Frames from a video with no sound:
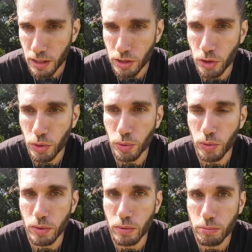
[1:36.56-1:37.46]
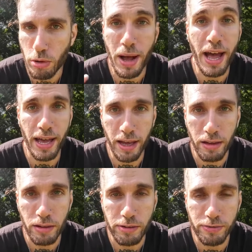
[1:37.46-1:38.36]
You prepare
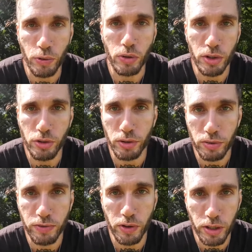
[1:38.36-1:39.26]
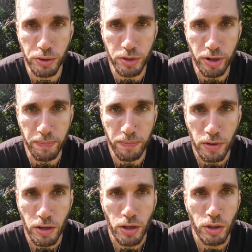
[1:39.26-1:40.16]
for the, for the lucid dream.
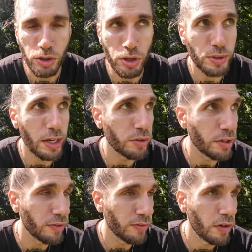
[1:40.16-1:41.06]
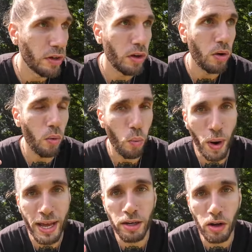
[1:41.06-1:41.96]
So you tell yourself,
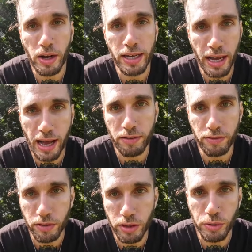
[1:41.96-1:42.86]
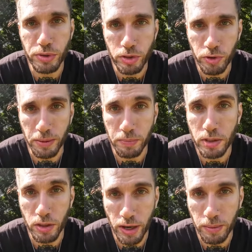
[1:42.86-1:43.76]
when I have the lucid dream
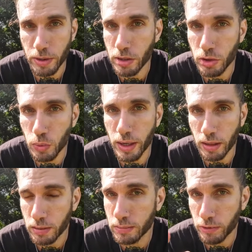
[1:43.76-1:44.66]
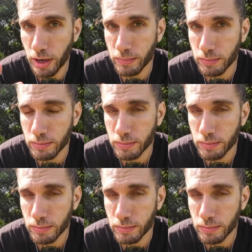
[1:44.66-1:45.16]
tonight, because you will, right?